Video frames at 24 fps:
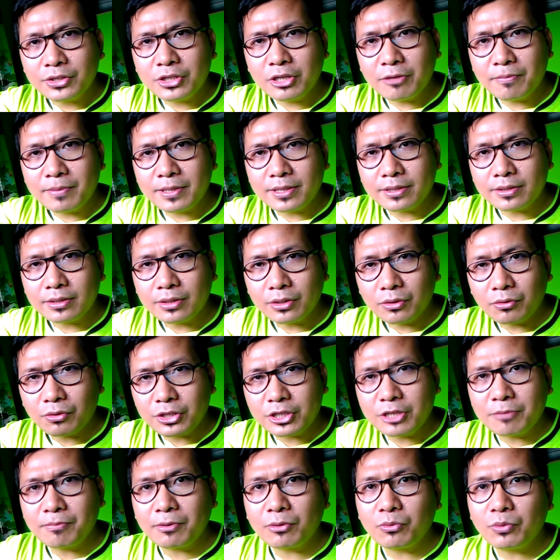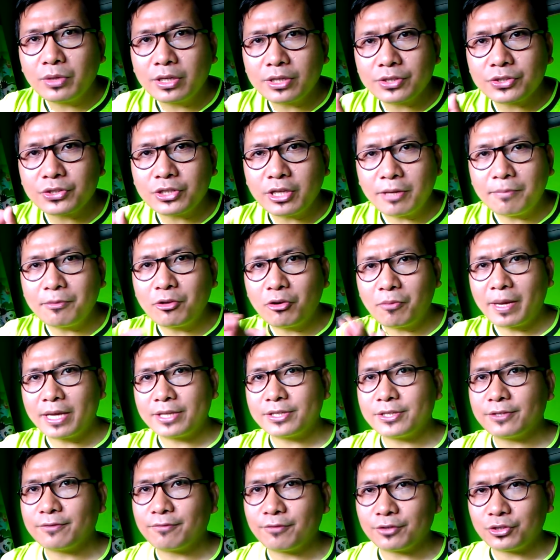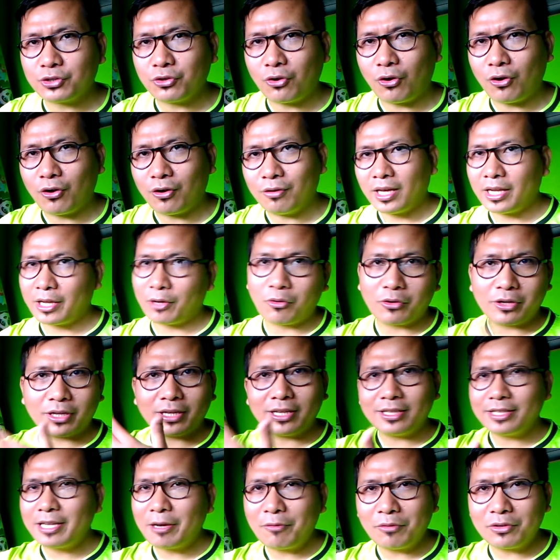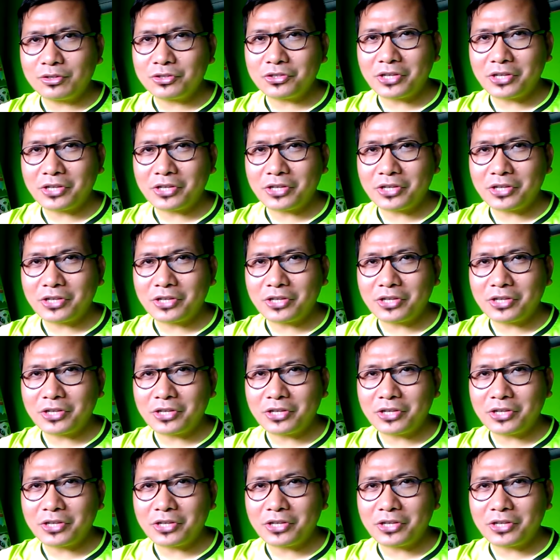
receivers. Your receiver will receive your message for sure, and accordingly they will